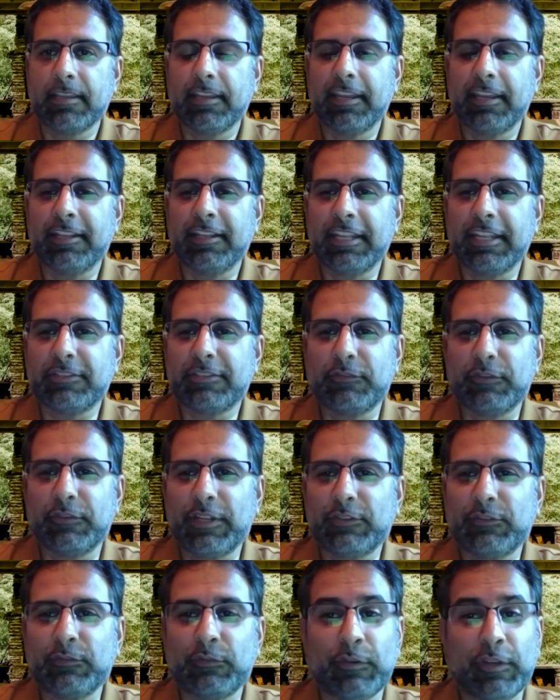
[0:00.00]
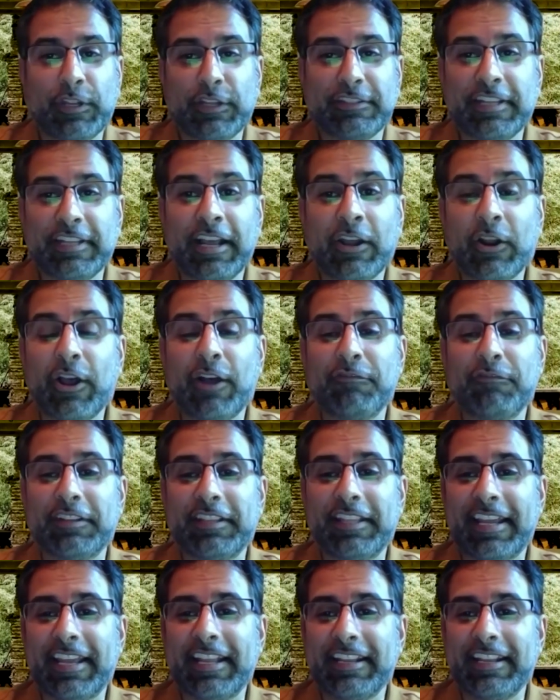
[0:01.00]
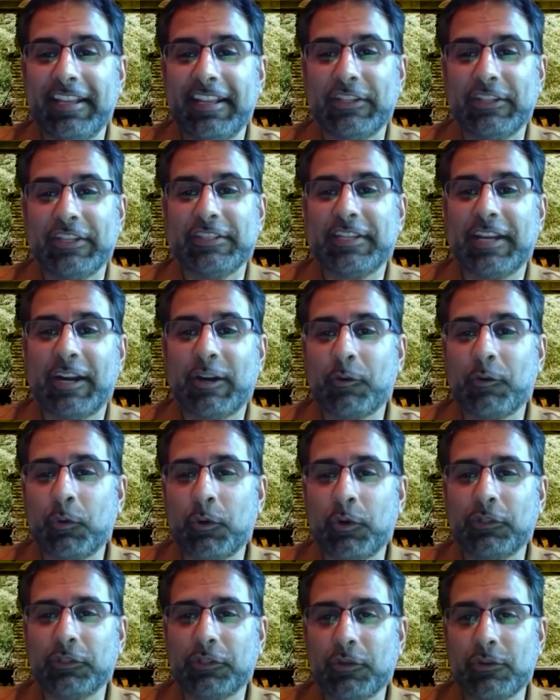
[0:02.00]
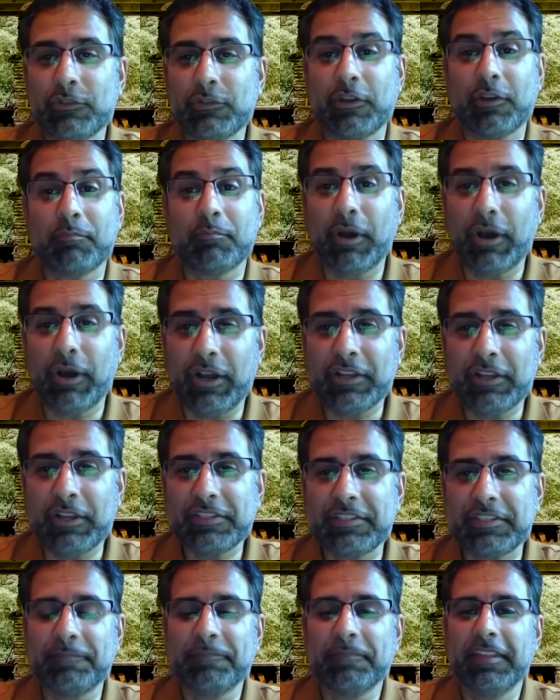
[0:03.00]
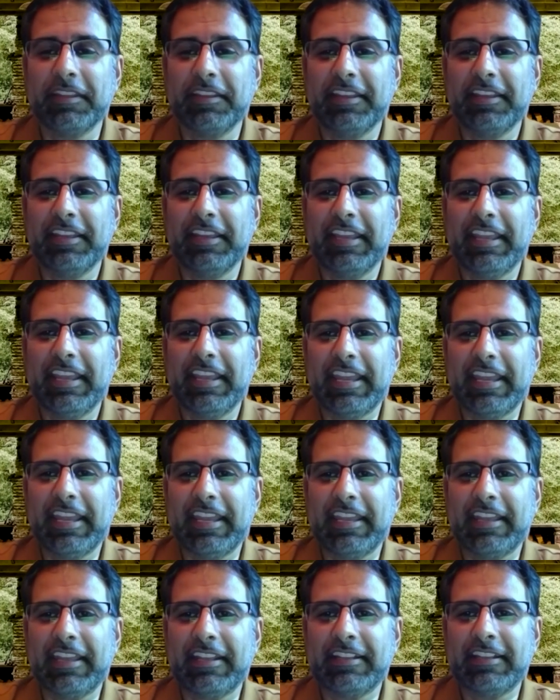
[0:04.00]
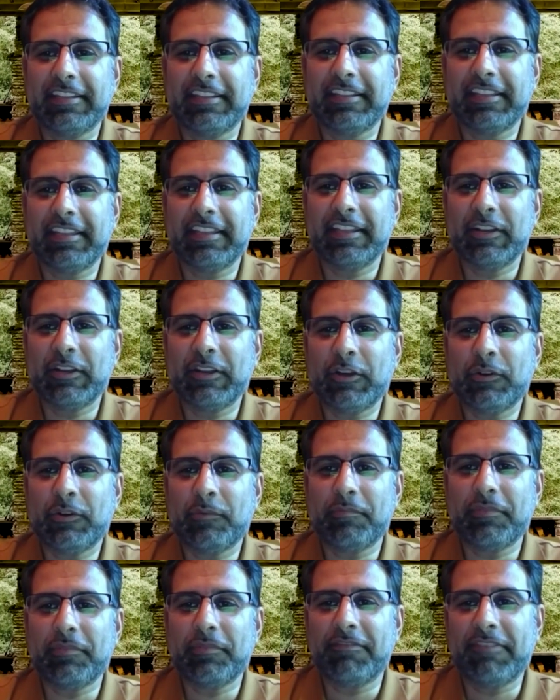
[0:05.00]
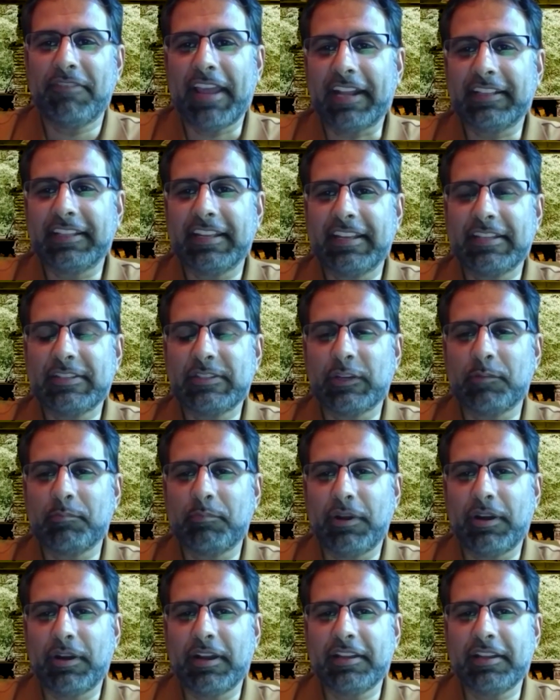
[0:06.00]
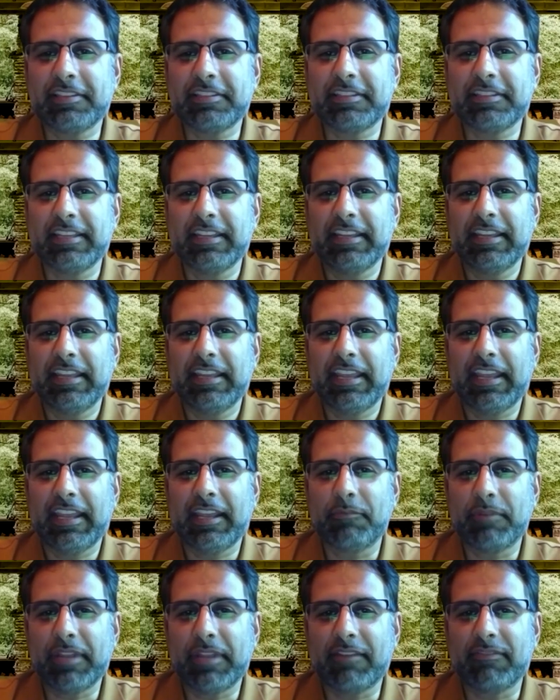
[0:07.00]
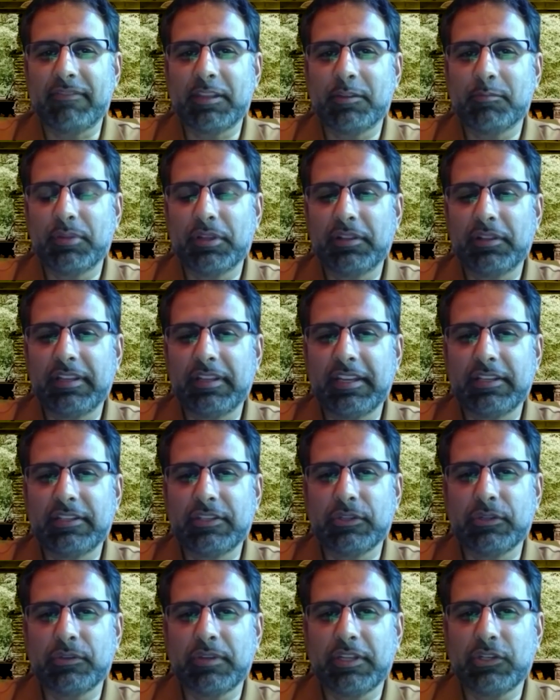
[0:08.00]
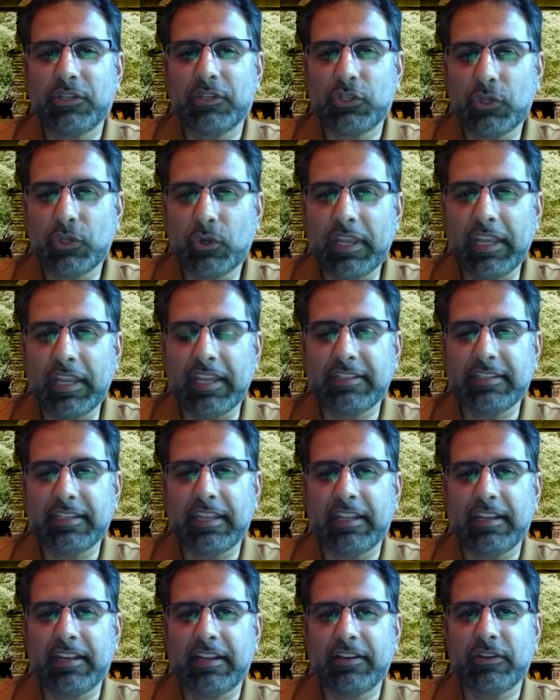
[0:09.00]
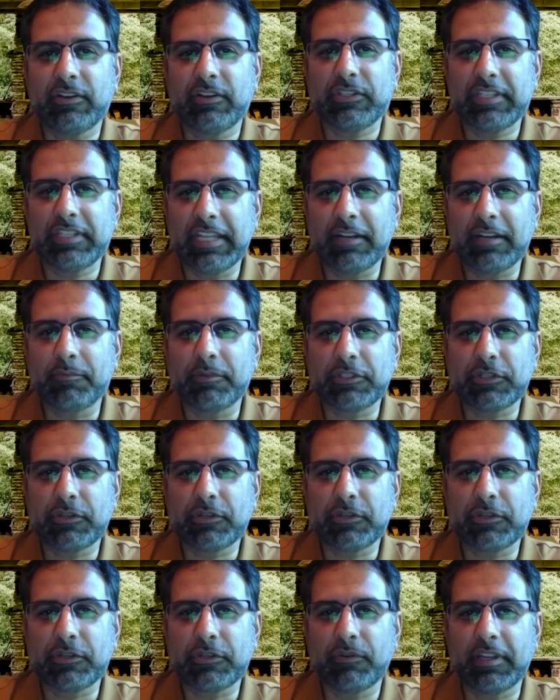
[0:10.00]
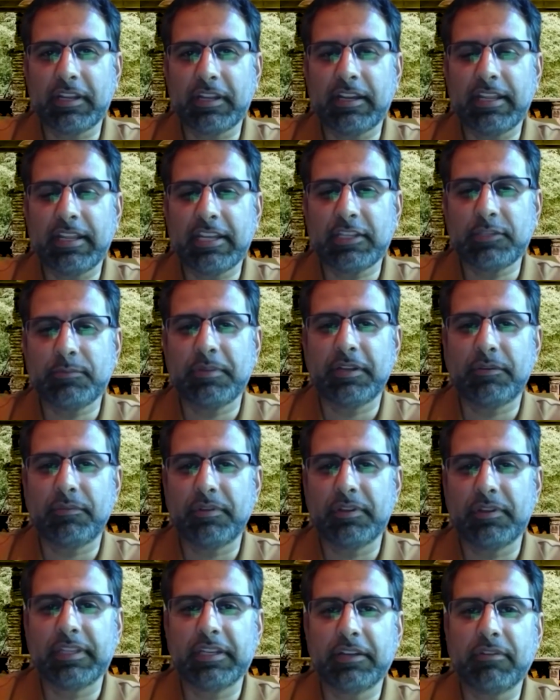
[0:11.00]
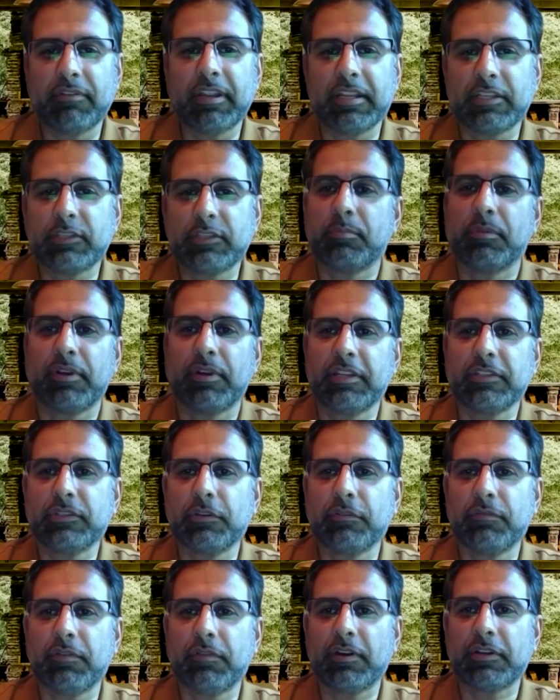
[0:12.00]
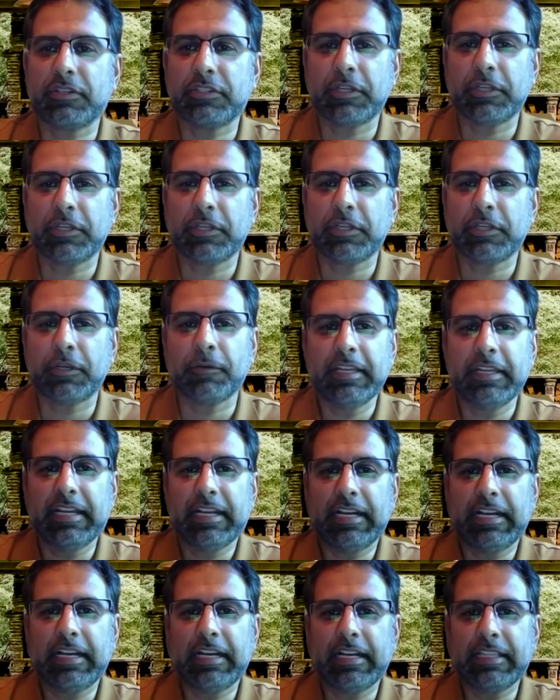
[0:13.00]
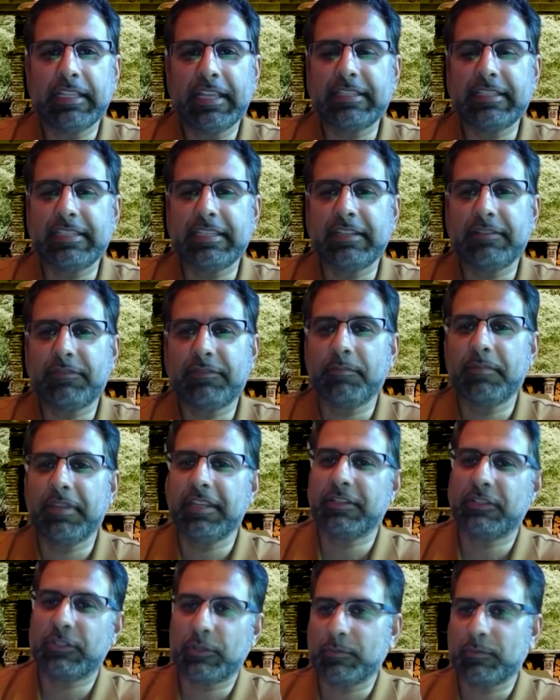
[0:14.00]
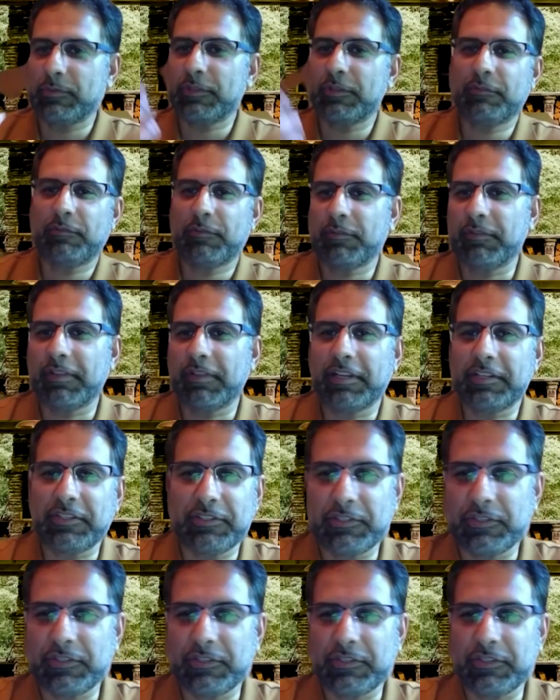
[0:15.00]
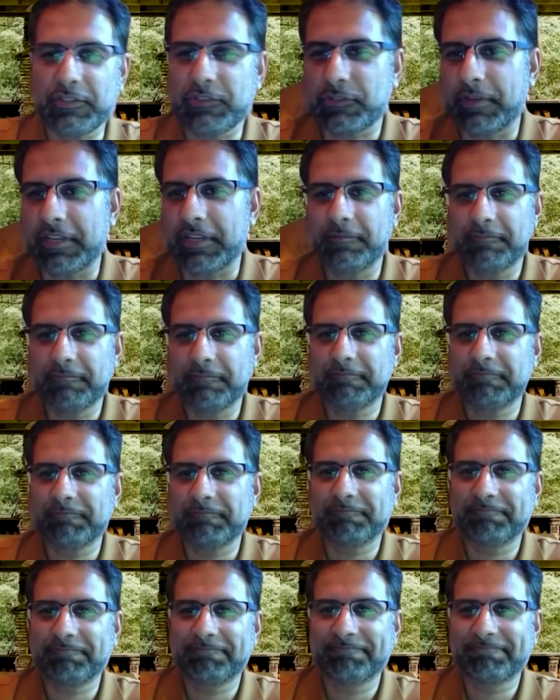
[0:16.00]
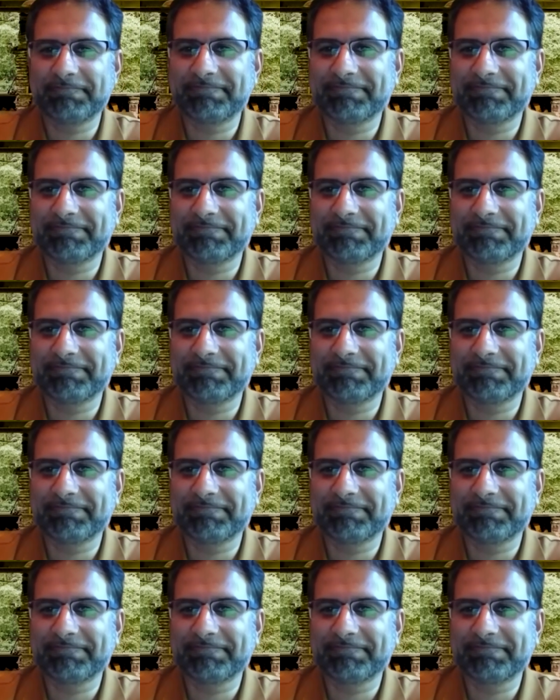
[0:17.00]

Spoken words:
It's not often that the entire world goes on pause. And, you know, the fact that it's on pause and we have the ability to enjoy it and understand what's going on has been a really great experience so far. So that's it for me in terms of reflection, Sister Samaya.